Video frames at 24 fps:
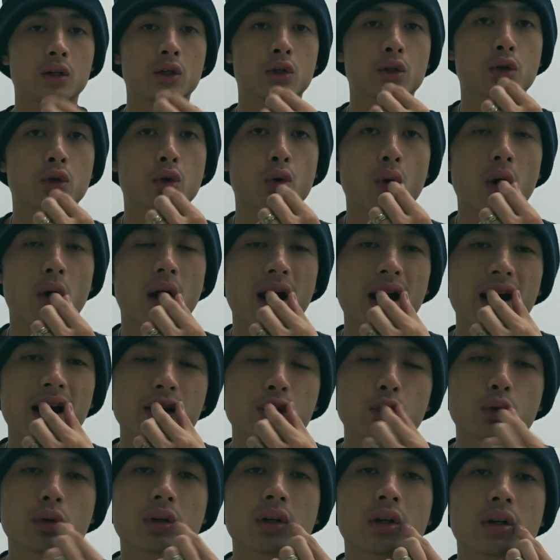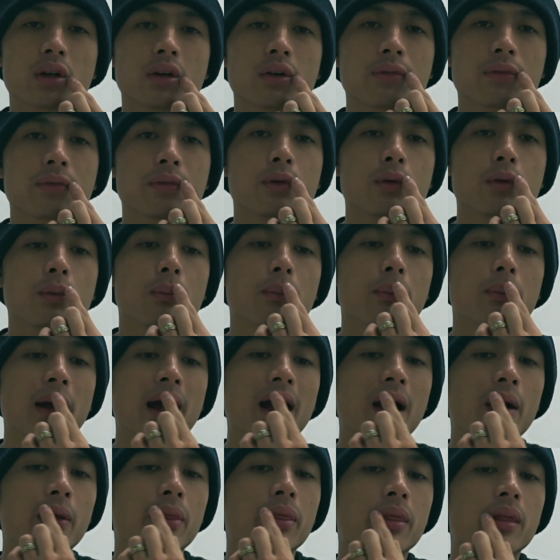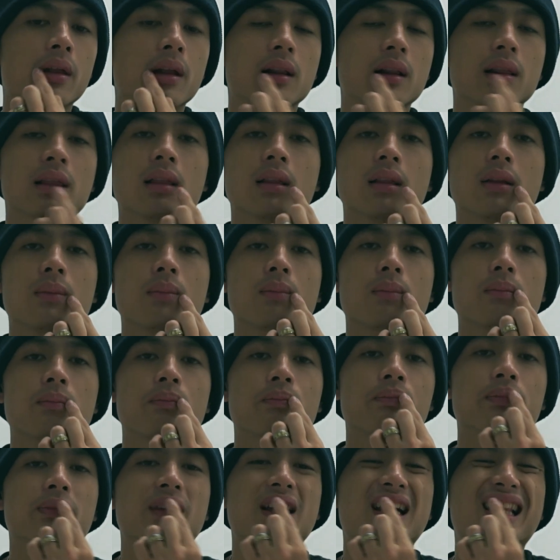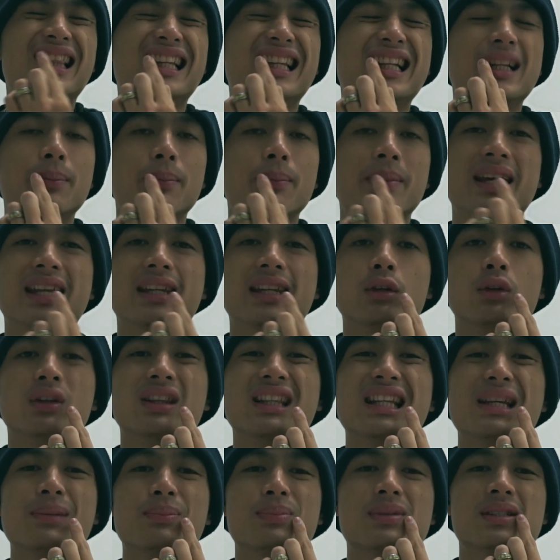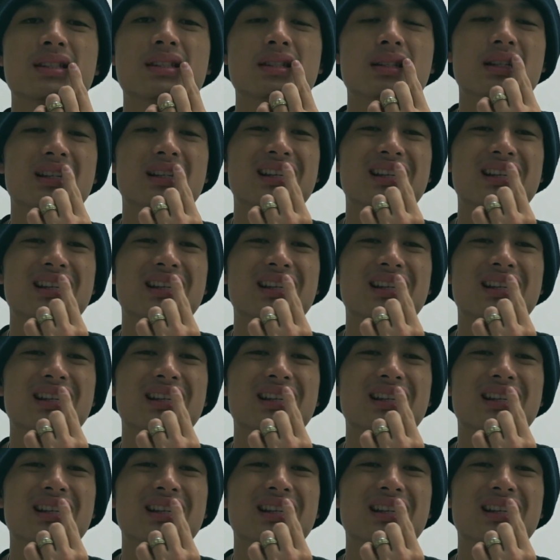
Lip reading: Try to curve your mouth a little bit, your lips.